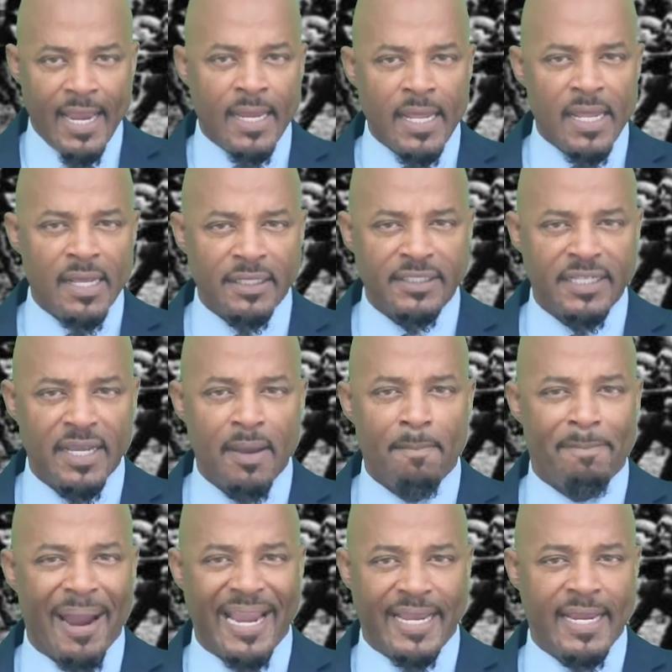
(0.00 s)
any
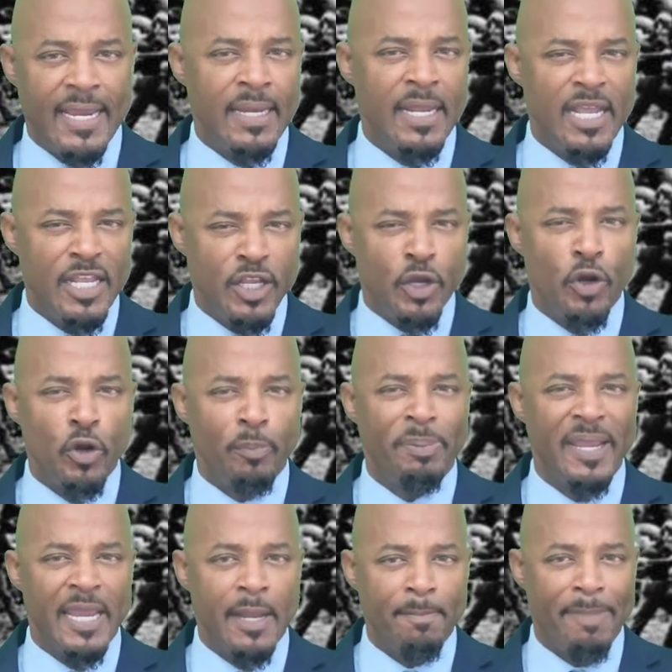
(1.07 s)
attempt by any
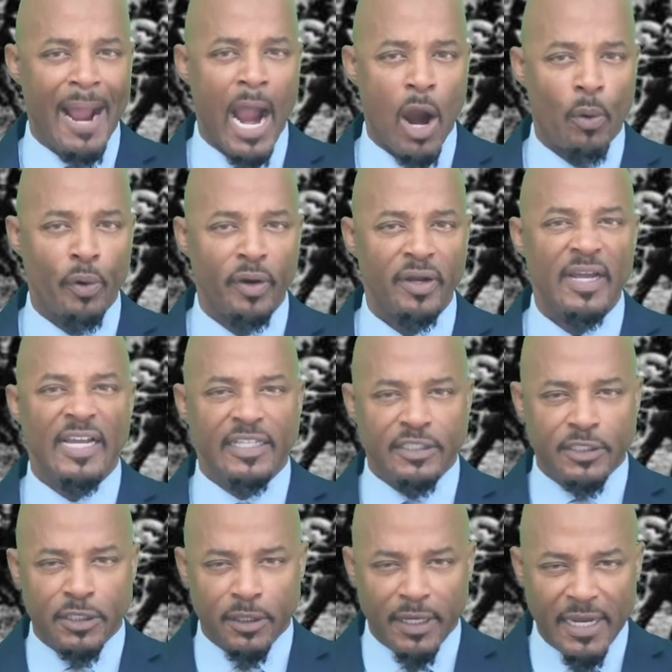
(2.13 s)
European power
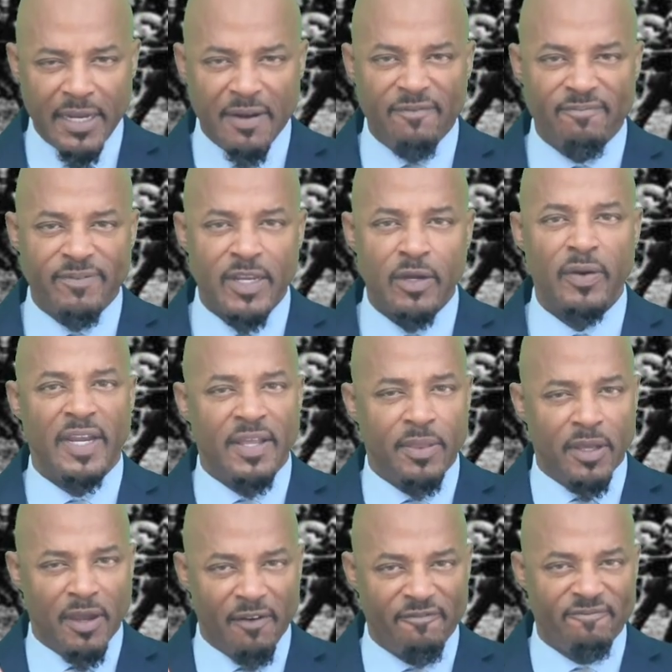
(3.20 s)
to interfere
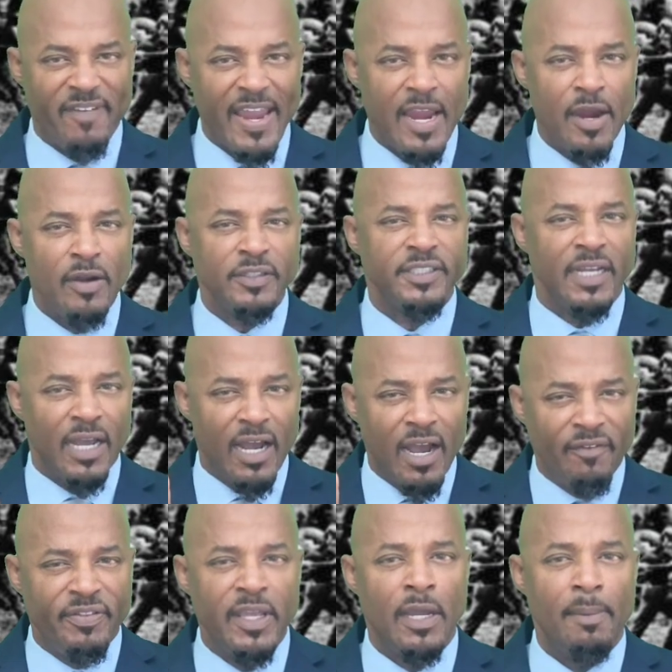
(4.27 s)
in the affairs
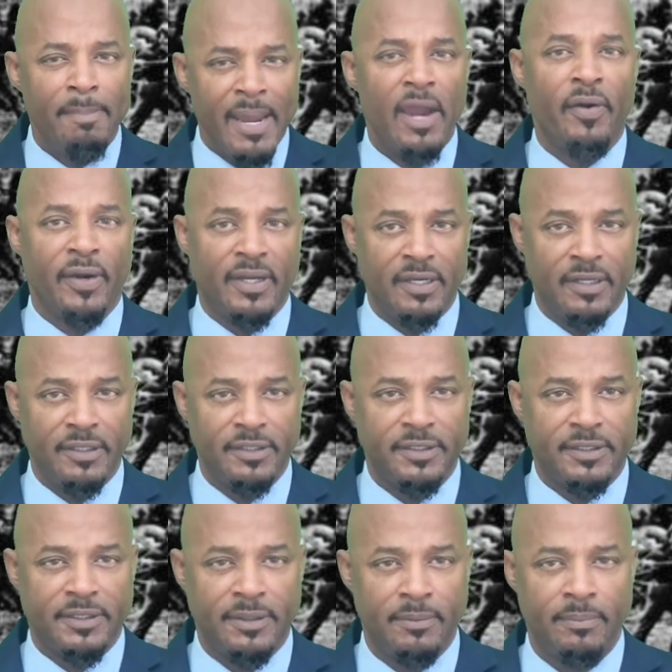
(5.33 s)
of the
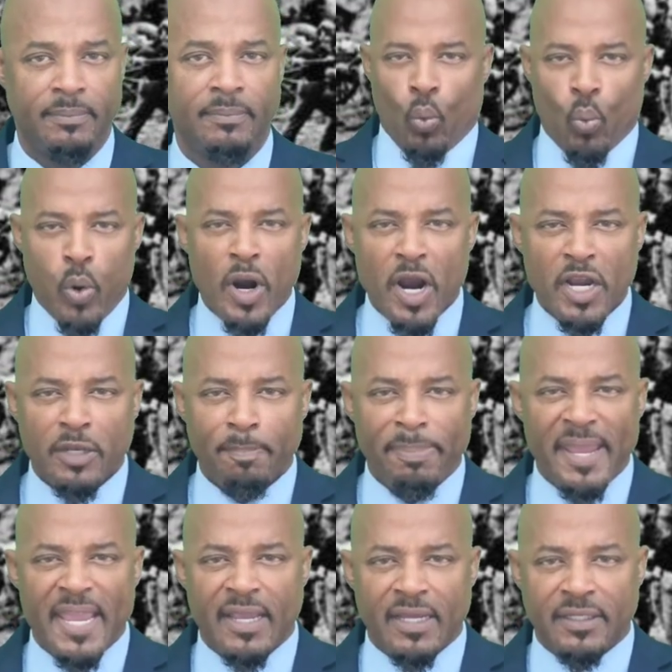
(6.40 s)
Americas would
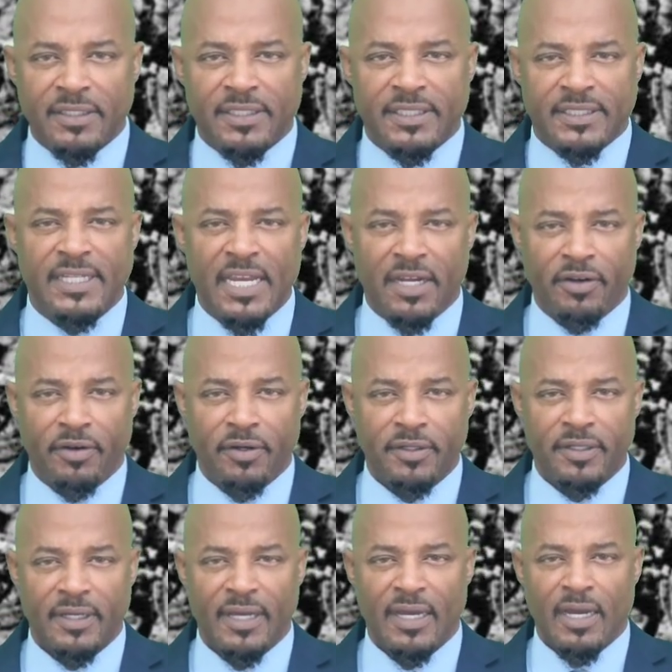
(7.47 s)
be considered
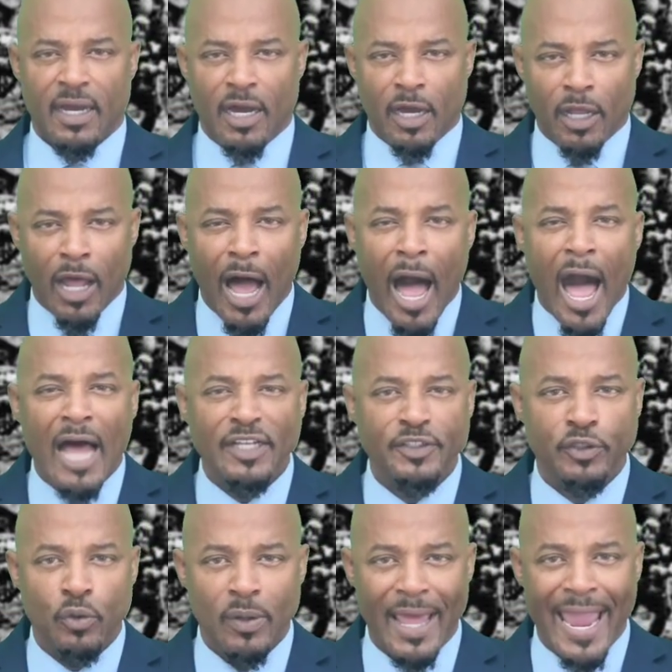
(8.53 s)
a
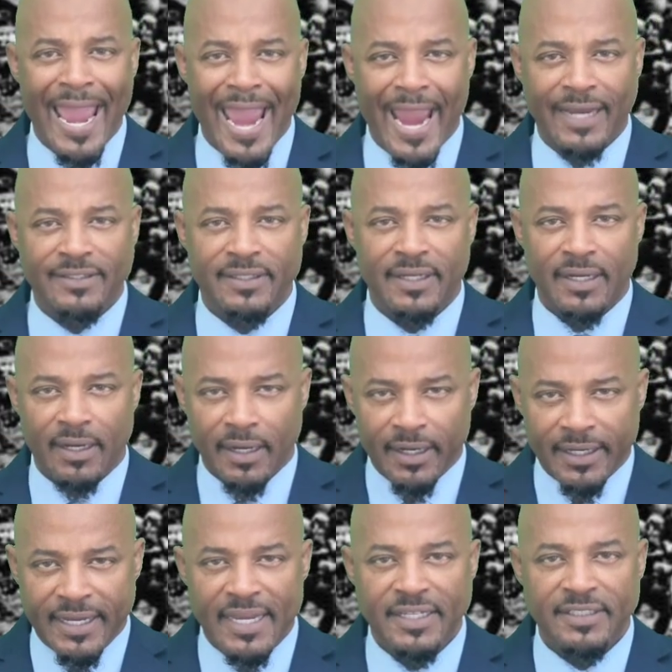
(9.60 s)
hostile act
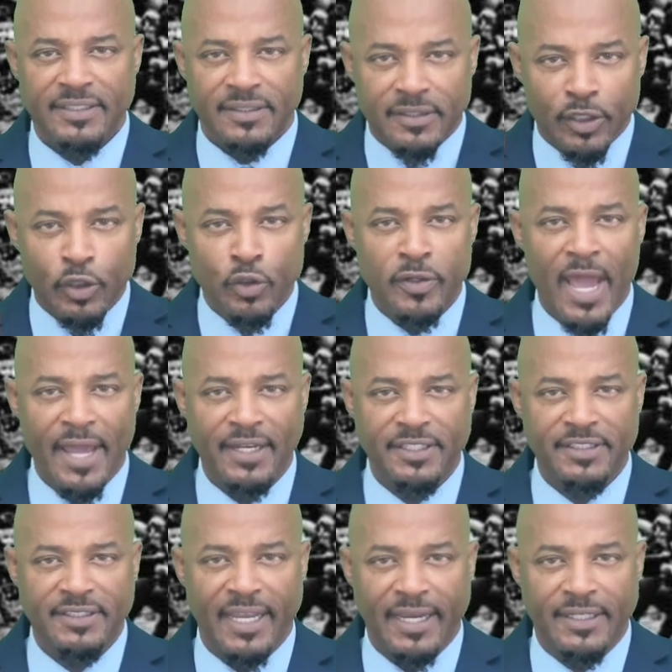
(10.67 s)
against the United
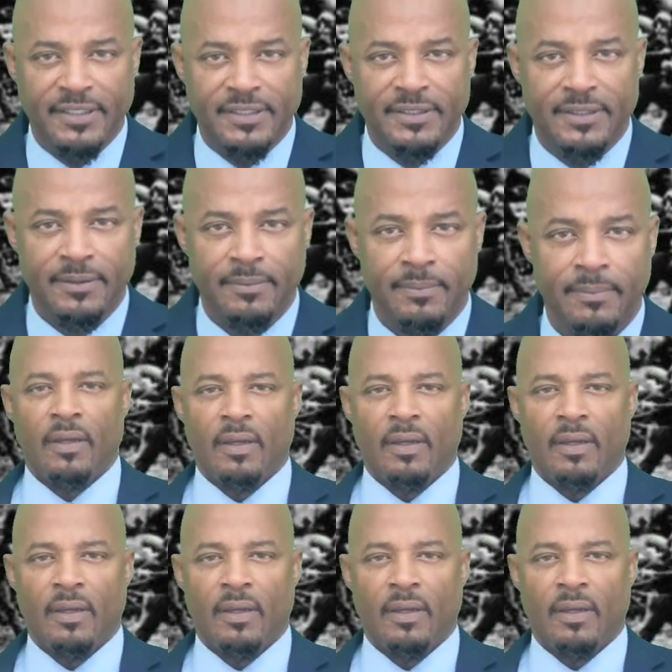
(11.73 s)
States.